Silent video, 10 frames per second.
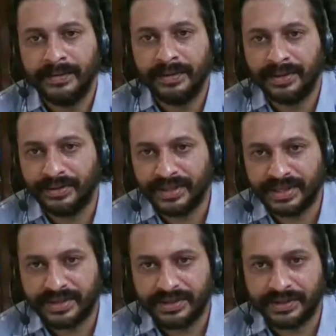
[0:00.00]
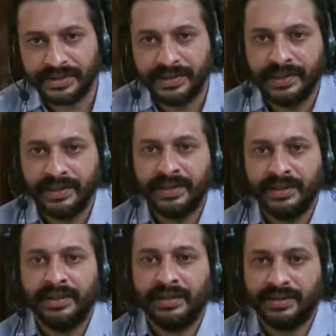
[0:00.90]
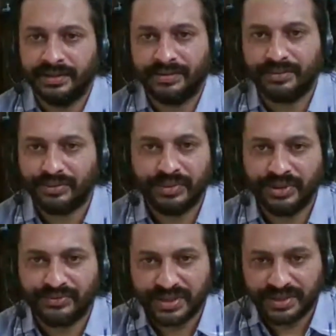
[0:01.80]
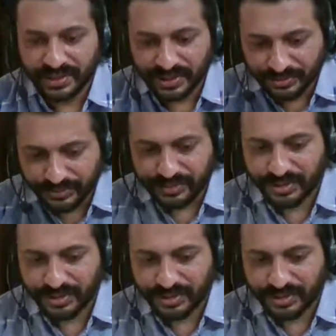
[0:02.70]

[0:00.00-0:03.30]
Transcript: know that you know,